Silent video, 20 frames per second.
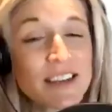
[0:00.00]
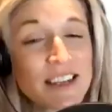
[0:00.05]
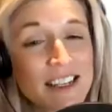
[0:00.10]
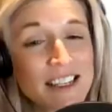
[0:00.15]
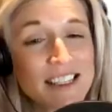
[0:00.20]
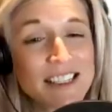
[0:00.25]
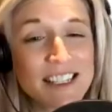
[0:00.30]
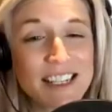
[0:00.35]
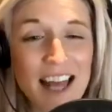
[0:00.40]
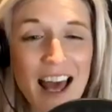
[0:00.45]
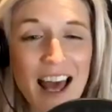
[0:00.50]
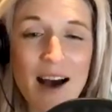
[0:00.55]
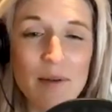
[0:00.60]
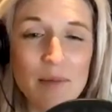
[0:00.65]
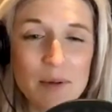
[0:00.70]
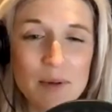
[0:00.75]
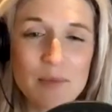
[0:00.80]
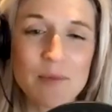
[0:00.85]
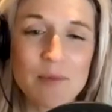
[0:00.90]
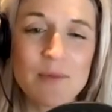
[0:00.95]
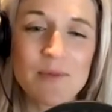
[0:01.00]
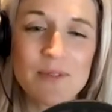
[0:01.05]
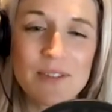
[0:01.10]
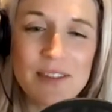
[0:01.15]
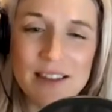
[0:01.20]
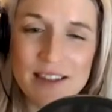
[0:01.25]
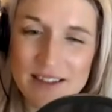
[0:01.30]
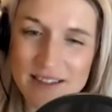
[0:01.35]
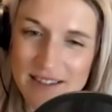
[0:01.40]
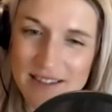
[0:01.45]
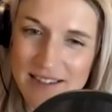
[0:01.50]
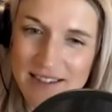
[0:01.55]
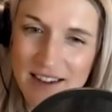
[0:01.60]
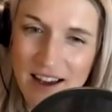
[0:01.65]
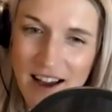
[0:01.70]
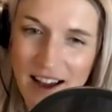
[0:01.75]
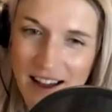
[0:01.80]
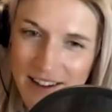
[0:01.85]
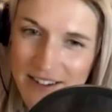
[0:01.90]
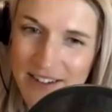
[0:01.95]
it's an album with a
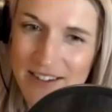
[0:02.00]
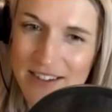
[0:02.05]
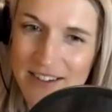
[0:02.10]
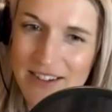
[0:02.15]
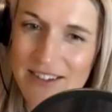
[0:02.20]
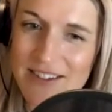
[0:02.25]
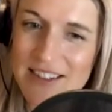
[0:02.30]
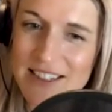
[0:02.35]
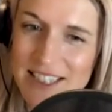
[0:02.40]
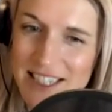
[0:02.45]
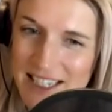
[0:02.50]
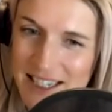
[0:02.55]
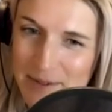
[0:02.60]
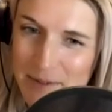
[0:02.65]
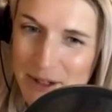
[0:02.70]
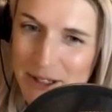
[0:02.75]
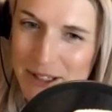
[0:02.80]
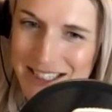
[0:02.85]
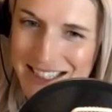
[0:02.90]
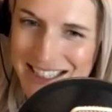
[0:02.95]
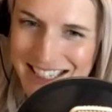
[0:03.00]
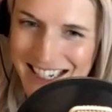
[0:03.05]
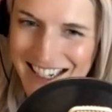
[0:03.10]
title called Titty Monster.